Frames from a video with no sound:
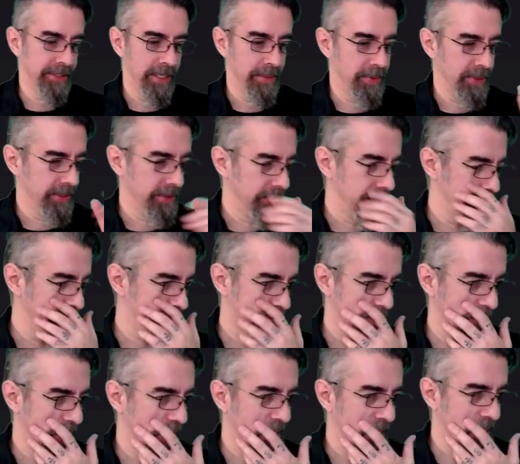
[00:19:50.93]
I mean, this
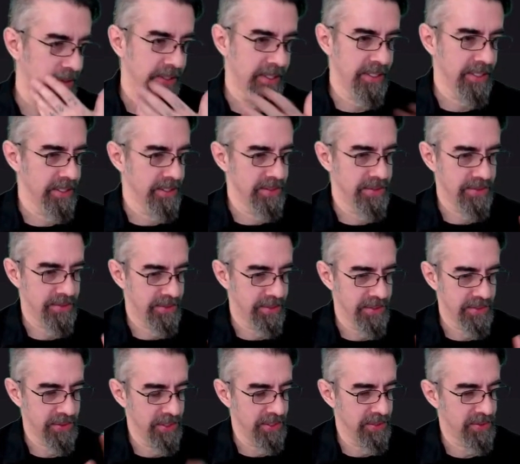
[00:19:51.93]
lately is
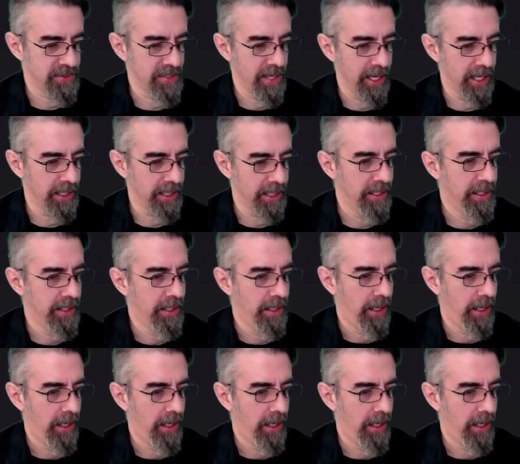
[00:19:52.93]
just insane.